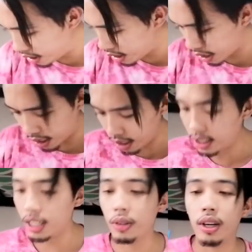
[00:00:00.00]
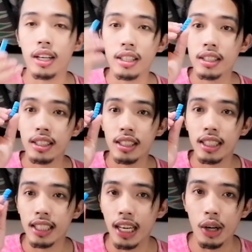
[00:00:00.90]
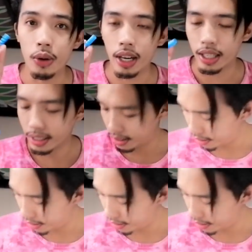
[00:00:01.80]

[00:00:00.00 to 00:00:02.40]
din siya, dalawa. Dalawa.